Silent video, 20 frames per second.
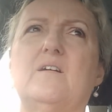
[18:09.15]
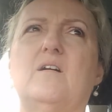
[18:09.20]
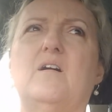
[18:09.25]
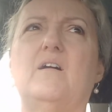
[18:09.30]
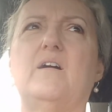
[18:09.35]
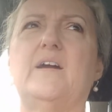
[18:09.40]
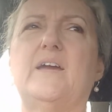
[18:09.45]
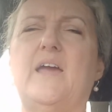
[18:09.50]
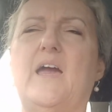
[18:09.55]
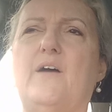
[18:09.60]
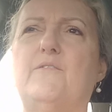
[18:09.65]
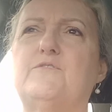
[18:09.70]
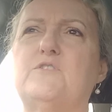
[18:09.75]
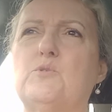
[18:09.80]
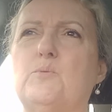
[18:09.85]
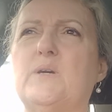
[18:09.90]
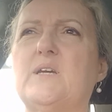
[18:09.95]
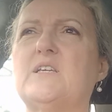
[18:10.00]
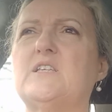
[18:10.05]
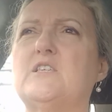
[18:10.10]
I have
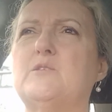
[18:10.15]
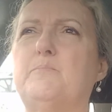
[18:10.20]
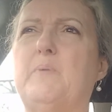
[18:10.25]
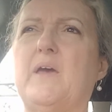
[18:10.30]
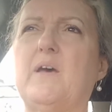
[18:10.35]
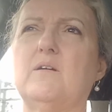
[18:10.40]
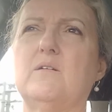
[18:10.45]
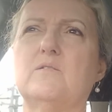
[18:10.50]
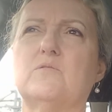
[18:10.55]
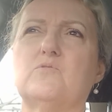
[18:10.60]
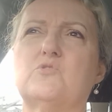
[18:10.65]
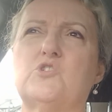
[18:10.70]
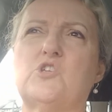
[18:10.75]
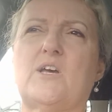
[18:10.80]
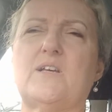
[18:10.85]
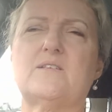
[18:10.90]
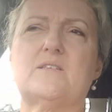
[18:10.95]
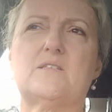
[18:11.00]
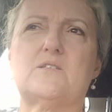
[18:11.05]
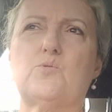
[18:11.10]
to expel
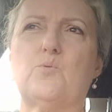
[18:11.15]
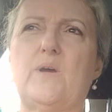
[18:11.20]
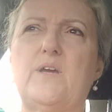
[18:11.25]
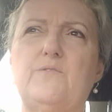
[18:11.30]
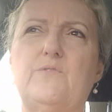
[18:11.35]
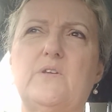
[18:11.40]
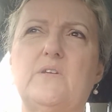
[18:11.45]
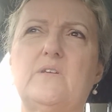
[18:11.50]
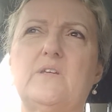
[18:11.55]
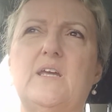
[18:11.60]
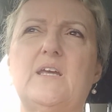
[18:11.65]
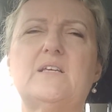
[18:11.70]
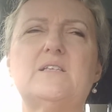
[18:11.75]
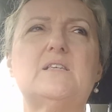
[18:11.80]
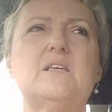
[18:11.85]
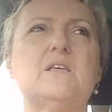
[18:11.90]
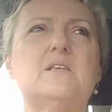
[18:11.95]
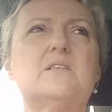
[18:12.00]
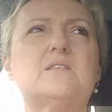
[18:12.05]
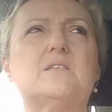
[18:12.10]
just to even
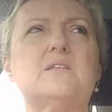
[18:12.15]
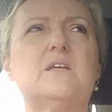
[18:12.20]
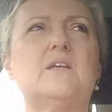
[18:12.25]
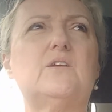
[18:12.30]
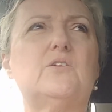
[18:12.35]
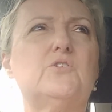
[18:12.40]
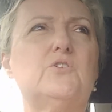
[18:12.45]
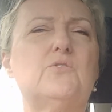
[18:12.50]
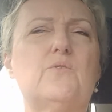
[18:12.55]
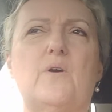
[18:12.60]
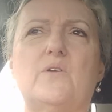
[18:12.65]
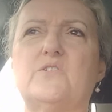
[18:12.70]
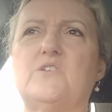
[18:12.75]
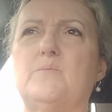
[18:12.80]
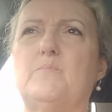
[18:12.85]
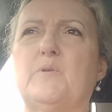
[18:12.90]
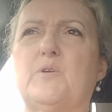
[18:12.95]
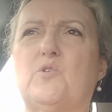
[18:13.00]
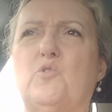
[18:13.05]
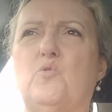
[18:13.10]
exist in a
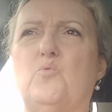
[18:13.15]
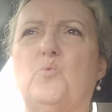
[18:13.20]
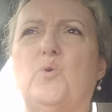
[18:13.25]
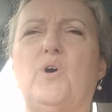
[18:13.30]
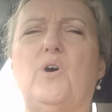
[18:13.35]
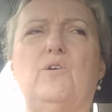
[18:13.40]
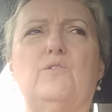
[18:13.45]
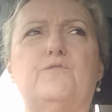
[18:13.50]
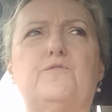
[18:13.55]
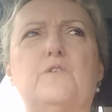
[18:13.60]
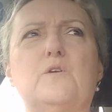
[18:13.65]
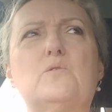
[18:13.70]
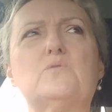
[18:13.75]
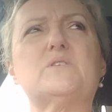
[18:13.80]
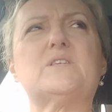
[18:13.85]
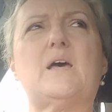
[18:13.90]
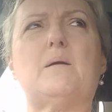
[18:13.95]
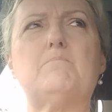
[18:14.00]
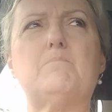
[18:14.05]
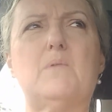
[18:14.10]
neurotypical world
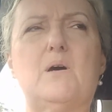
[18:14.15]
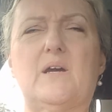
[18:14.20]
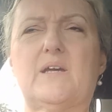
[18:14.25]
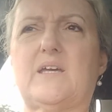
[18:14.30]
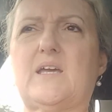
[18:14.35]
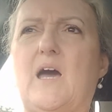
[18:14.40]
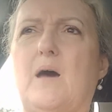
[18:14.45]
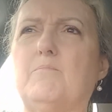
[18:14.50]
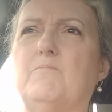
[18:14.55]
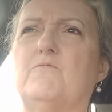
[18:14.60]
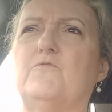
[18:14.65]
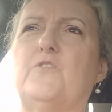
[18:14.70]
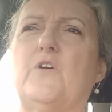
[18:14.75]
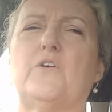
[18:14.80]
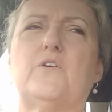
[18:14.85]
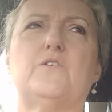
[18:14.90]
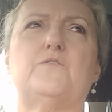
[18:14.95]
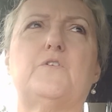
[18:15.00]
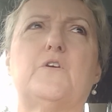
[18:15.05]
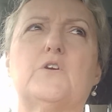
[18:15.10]
fills up my cup
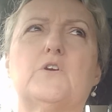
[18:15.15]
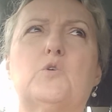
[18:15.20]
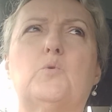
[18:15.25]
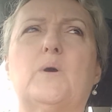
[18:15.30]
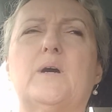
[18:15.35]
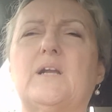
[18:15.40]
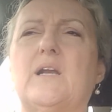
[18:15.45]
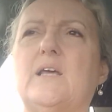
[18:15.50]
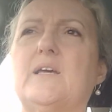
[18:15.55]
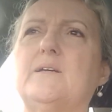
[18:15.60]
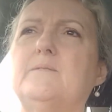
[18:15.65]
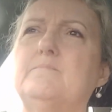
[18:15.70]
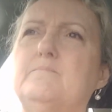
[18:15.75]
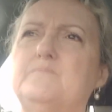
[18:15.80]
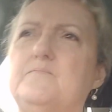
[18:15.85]
very, very quickly.